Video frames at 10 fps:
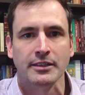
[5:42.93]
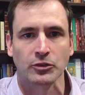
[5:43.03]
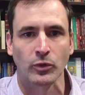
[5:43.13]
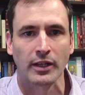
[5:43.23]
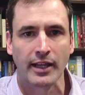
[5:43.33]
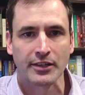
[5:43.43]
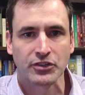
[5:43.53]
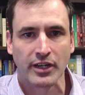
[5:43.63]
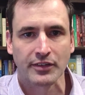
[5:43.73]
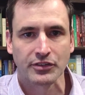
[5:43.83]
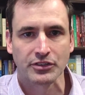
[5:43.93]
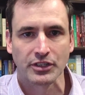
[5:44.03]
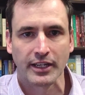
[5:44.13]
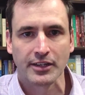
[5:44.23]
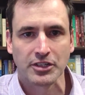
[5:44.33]
as well as chances
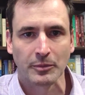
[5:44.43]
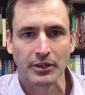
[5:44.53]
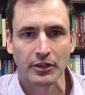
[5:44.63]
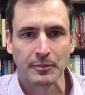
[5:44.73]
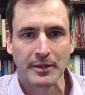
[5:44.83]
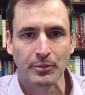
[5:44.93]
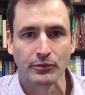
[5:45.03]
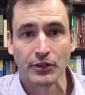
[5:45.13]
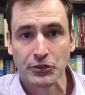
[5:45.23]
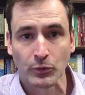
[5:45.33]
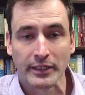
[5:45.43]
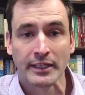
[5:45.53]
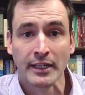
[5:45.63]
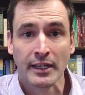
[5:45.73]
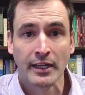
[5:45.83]
to catch up with other people
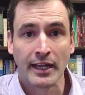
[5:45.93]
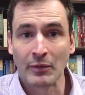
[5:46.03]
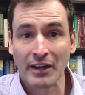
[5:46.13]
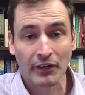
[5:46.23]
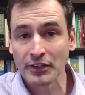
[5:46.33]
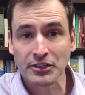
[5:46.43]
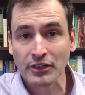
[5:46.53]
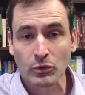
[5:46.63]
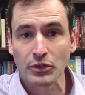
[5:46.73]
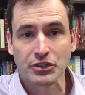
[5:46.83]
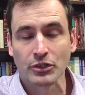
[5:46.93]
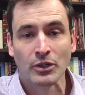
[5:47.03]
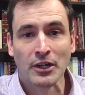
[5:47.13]
virtually. And we have others, of course, who